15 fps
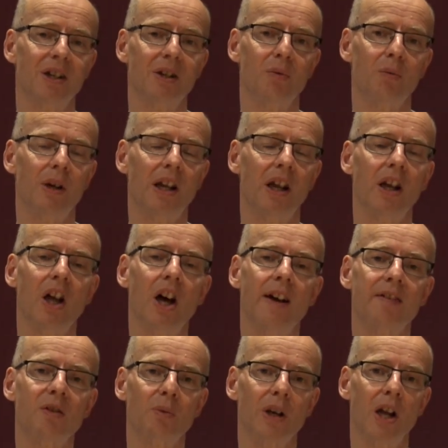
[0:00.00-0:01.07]
well, our
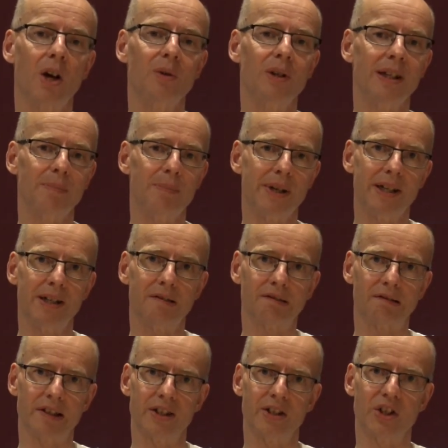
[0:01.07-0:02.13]
lives will only be
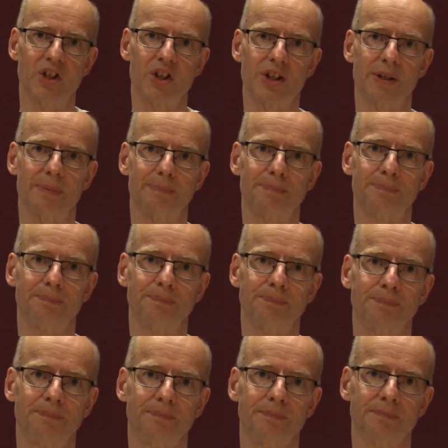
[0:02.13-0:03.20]
enriched.
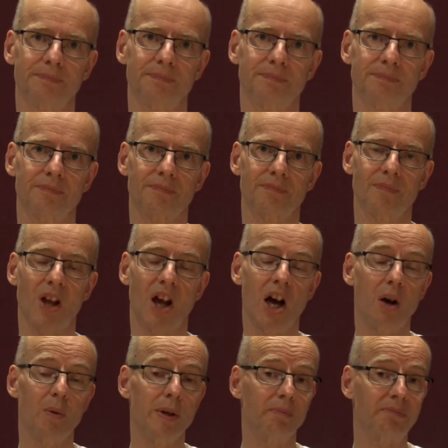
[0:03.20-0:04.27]

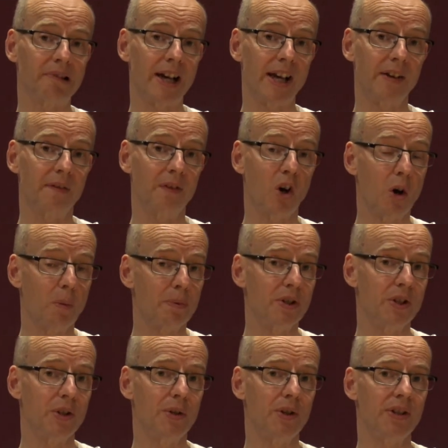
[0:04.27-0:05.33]
Are we praying for
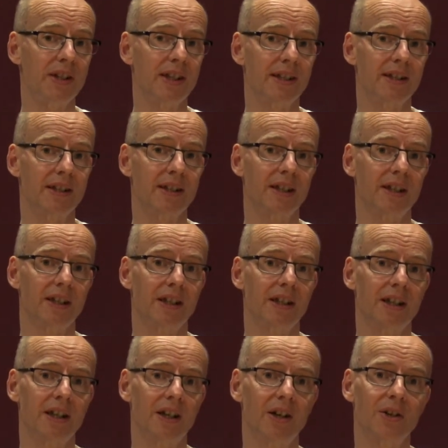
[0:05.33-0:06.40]
opportunities
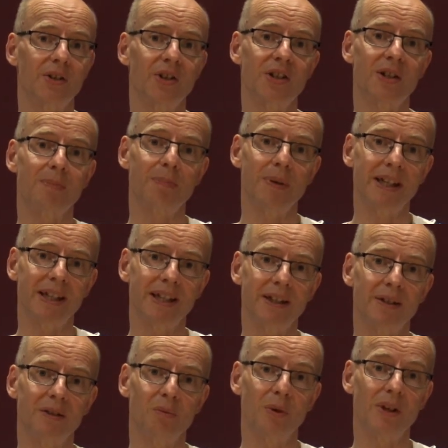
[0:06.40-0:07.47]
to
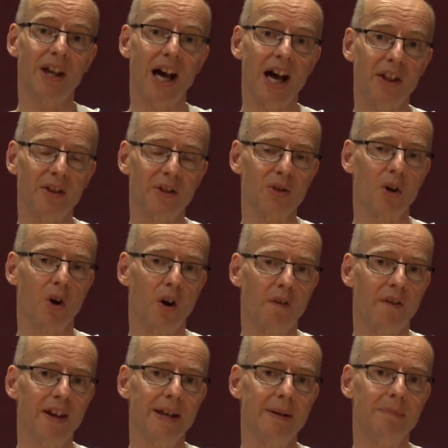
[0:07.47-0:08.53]
speak with others
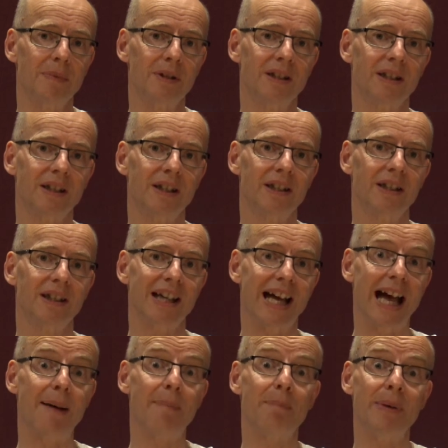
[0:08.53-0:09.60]
of him
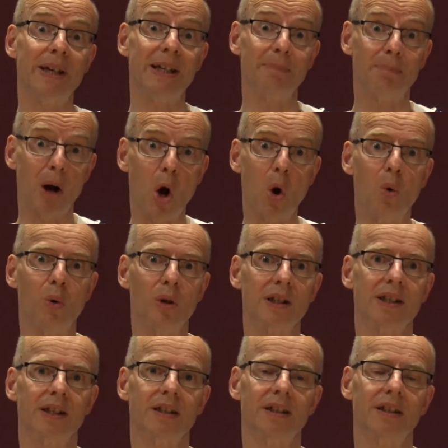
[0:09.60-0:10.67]
and being
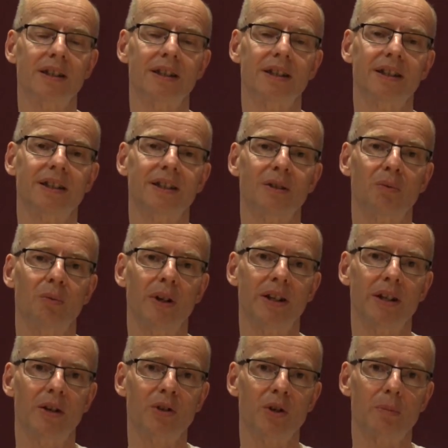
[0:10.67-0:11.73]
bold when
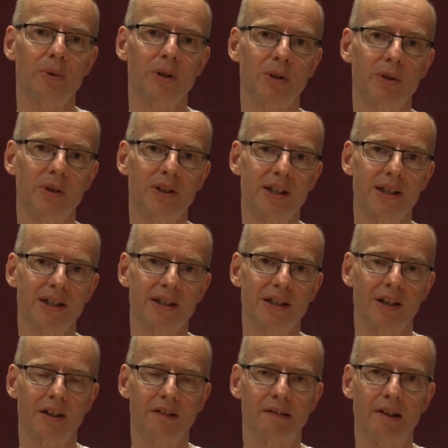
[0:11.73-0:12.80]
those
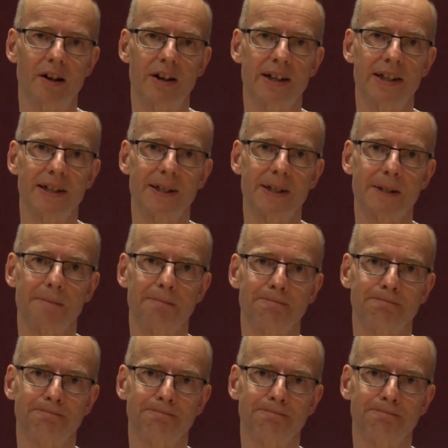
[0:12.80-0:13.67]
opportunities arise?